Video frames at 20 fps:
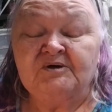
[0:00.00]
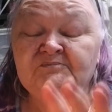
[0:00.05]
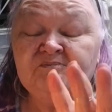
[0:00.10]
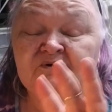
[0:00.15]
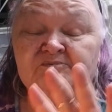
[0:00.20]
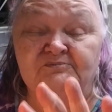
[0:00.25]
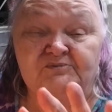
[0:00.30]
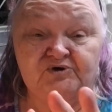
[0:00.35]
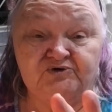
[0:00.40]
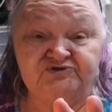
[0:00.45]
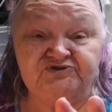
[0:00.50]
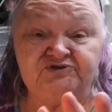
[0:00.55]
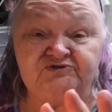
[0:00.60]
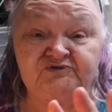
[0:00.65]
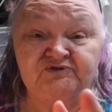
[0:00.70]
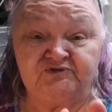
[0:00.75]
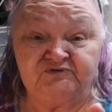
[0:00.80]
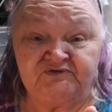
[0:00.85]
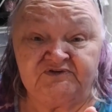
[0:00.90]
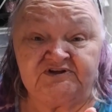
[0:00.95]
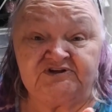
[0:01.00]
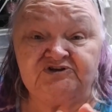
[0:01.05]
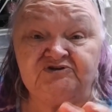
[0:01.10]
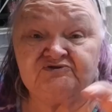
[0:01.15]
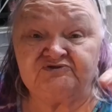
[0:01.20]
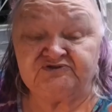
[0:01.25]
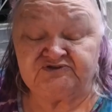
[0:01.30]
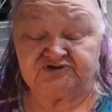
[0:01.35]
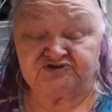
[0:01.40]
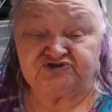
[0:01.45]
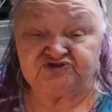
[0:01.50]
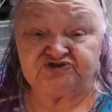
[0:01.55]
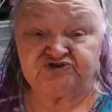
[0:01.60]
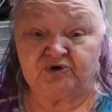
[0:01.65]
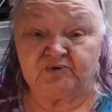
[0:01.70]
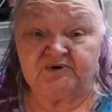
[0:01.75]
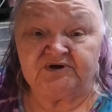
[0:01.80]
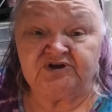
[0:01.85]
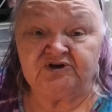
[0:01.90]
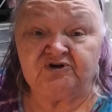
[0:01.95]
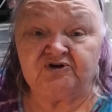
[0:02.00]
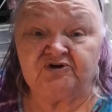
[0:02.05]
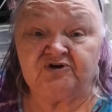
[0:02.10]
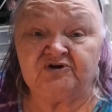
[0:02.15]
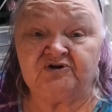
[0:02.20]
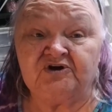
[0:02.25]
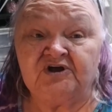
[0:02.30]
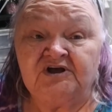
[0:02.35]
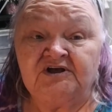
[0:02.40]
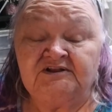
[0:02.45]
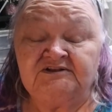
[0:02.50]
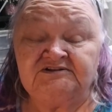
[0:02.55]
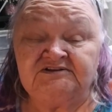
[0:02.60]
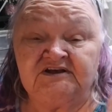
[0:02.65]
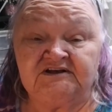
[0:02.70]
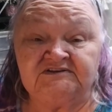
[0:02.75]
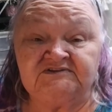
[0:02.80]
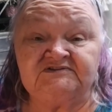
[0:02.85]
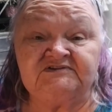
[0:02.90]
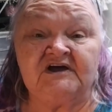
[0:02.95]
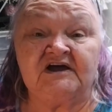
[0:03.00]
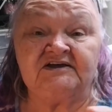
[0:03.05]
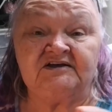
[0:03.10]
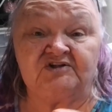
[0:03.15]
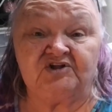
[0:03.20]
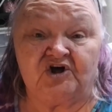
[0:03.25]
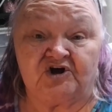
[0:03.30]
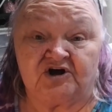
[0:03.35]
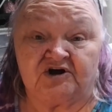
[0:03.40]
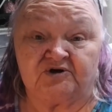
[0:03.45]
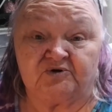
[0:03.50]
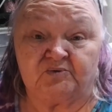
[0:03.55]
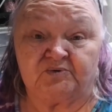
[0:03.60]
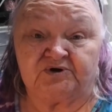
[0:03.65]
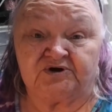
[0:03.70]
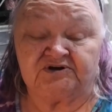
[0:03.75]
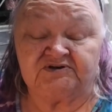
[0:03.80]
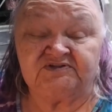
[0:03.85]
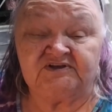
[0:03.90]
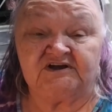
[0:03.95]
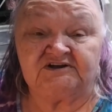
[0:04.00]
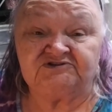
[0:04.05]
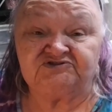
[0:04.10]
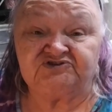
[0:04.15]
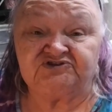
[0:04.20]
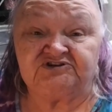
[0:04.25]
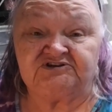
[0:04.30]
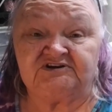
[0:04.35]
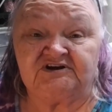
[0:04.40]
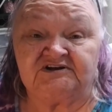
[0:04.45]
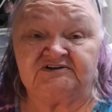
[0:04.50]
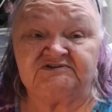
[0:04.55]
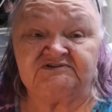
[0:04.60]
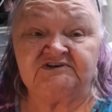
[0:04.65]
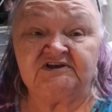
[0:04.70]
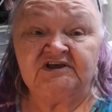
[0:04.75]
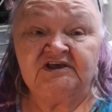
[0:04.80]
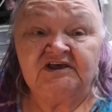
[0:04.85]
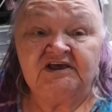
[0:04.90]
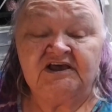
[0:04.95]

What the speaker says: but most of her videos is showing her textile artwork that she does.